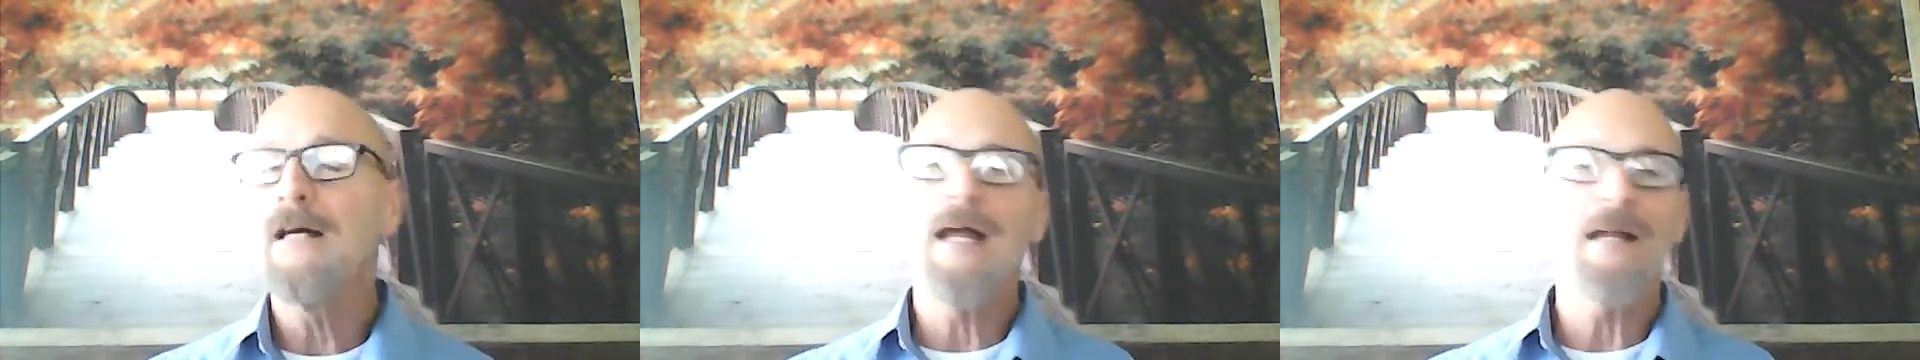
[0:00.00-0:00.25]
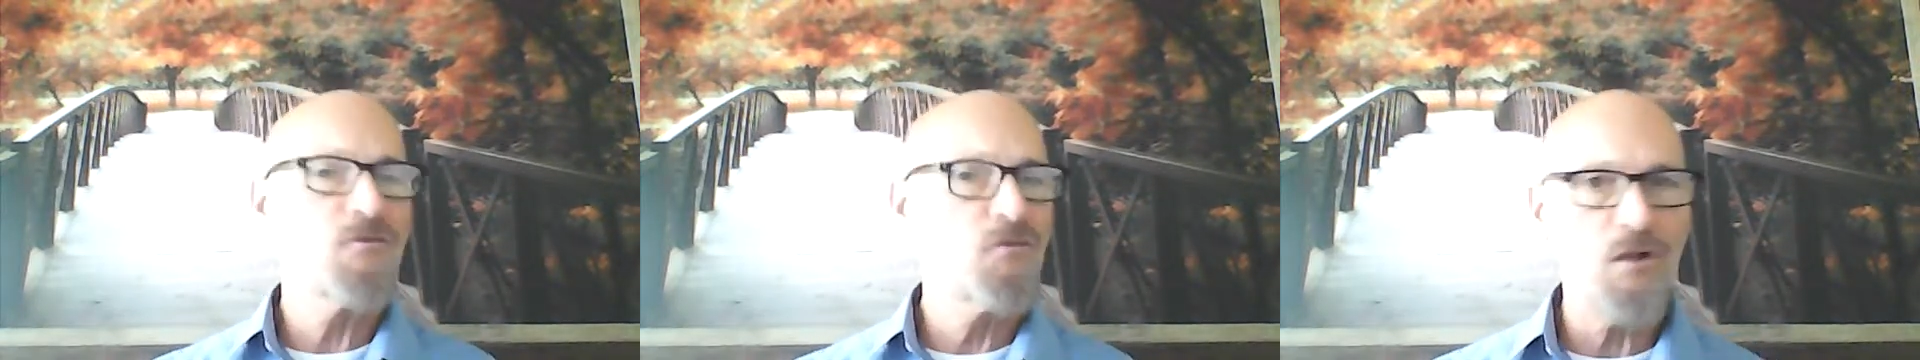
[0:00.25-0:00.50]

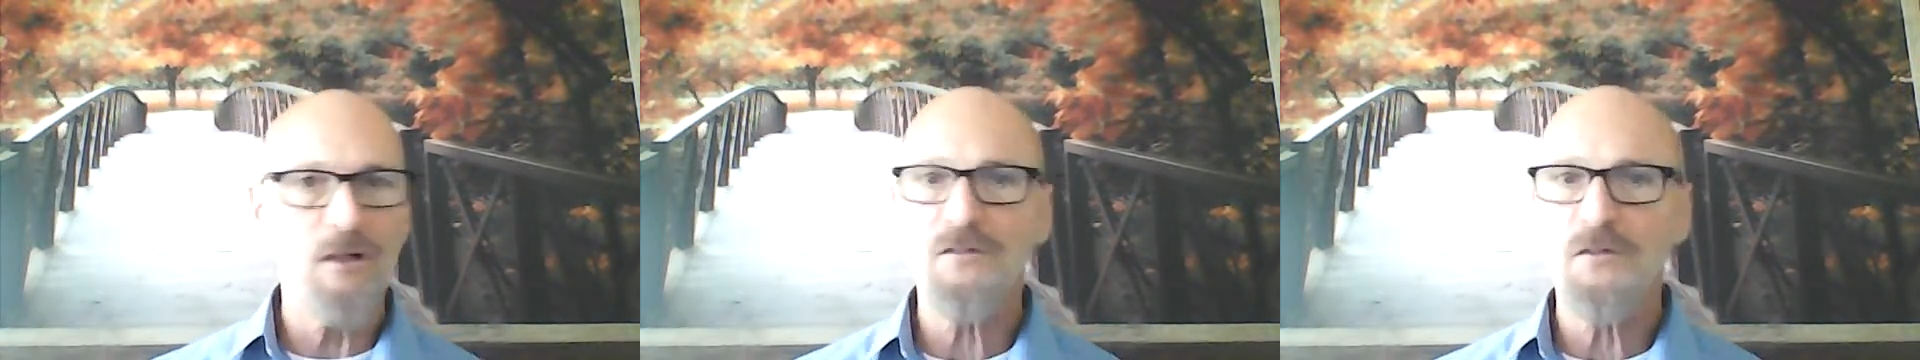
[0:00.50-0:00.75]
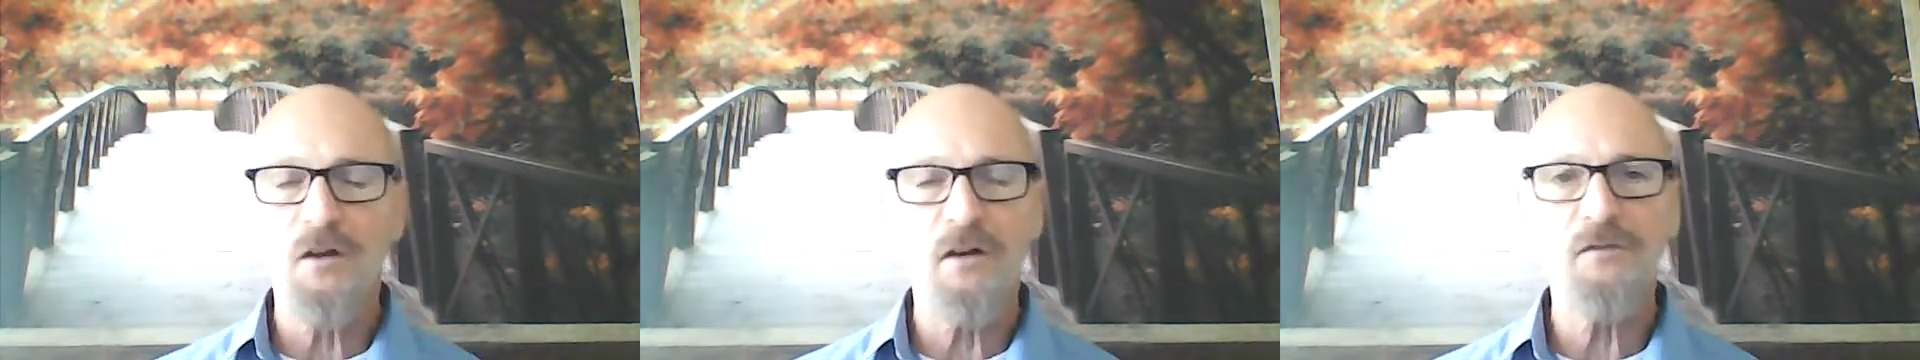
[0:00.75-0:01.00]
It's
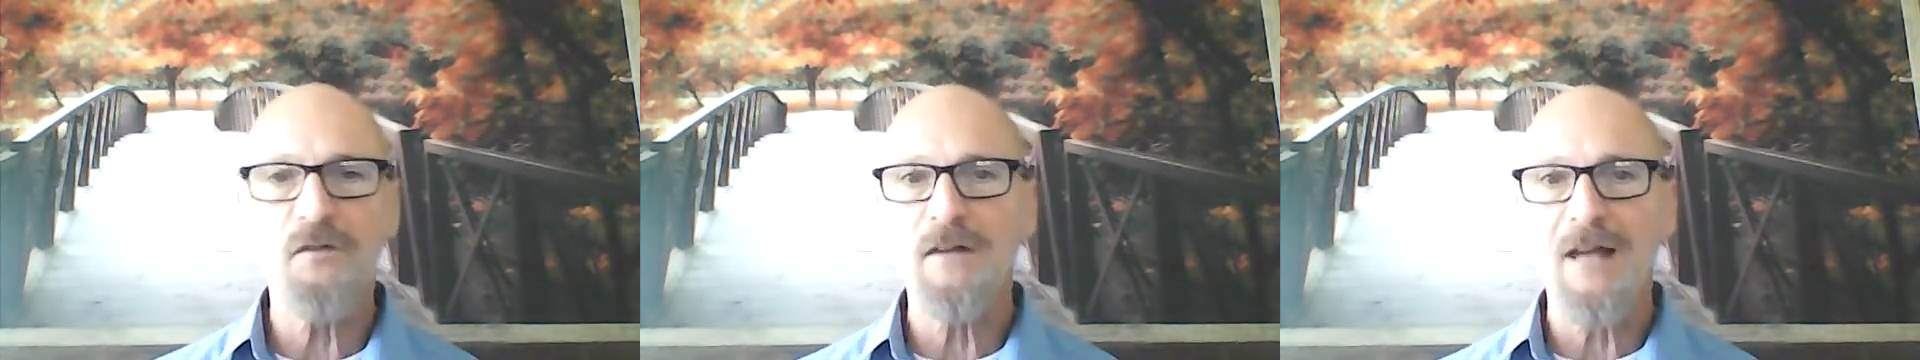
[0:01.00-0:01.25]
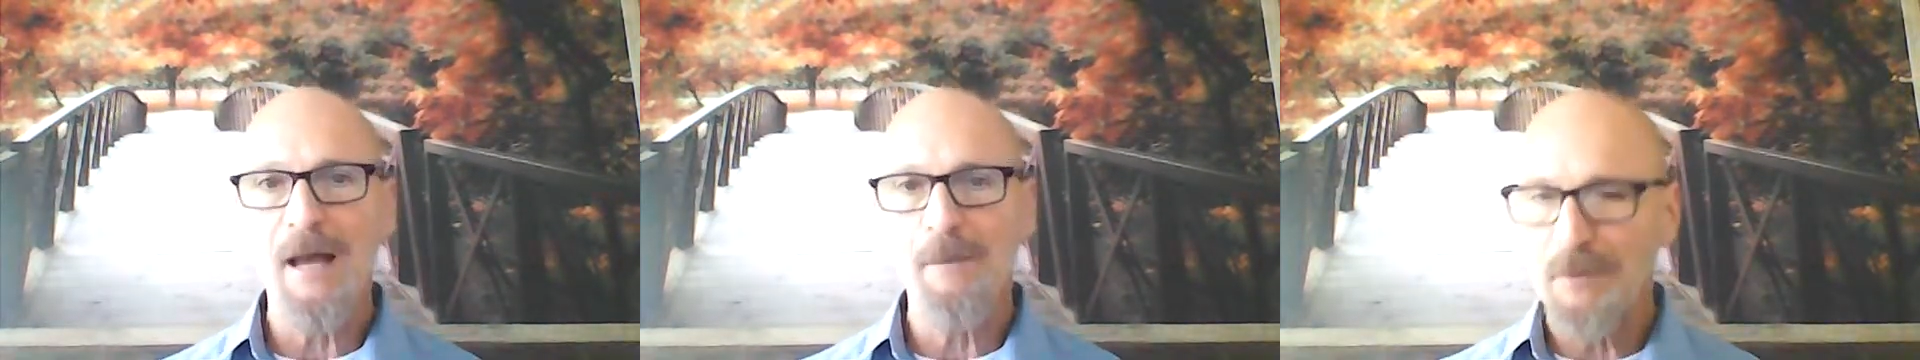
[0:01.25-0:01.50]
just stuff that
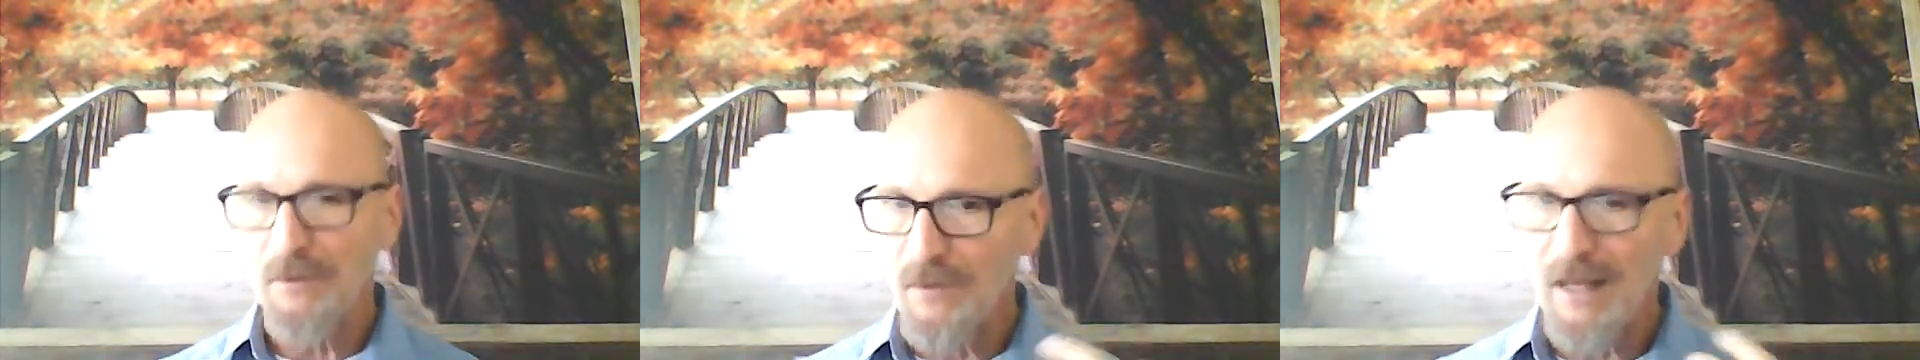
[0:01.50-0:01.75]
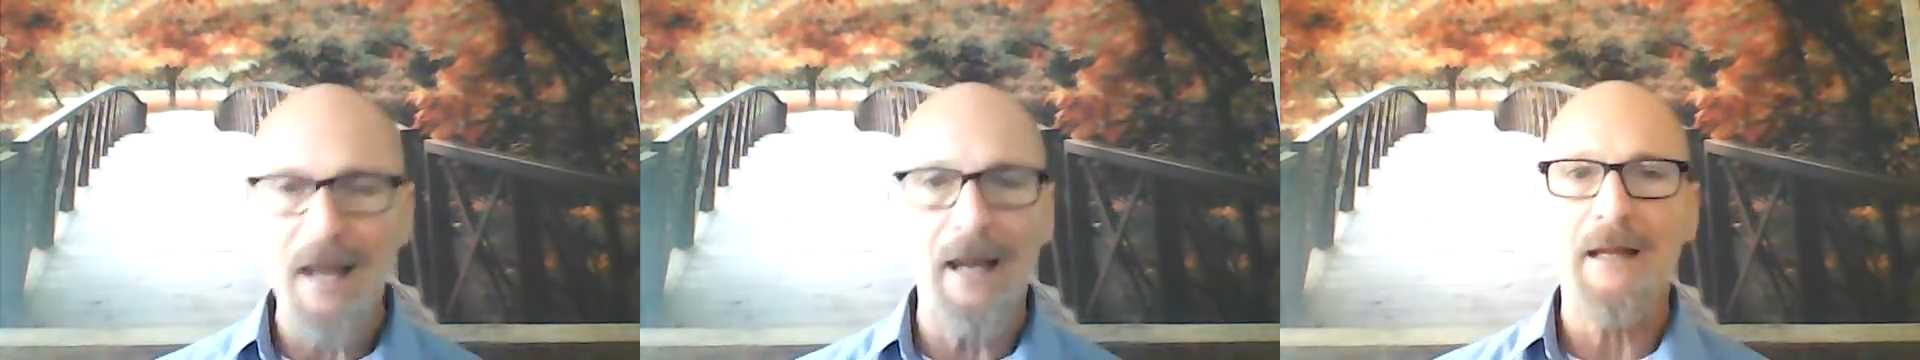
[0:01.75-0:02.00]
happens.
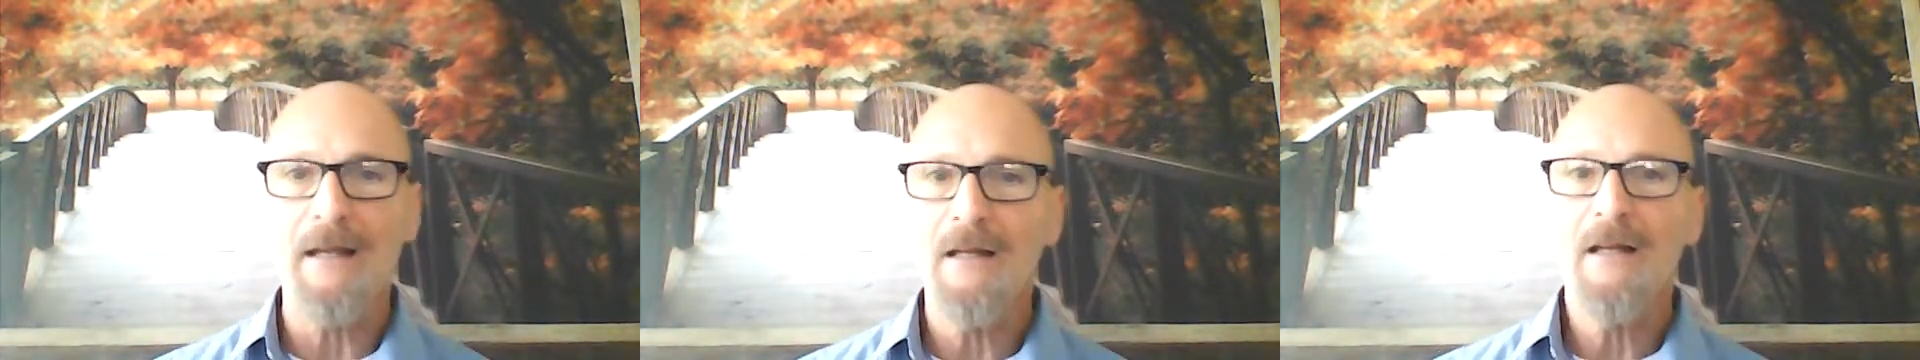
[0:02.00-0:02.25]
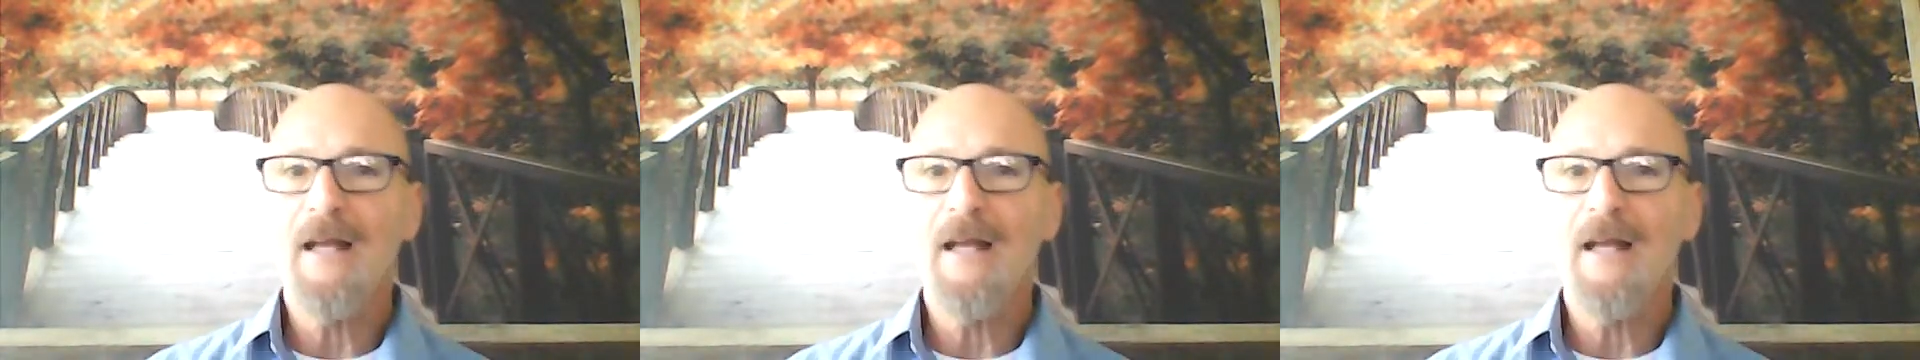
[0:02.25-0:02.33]
Hey,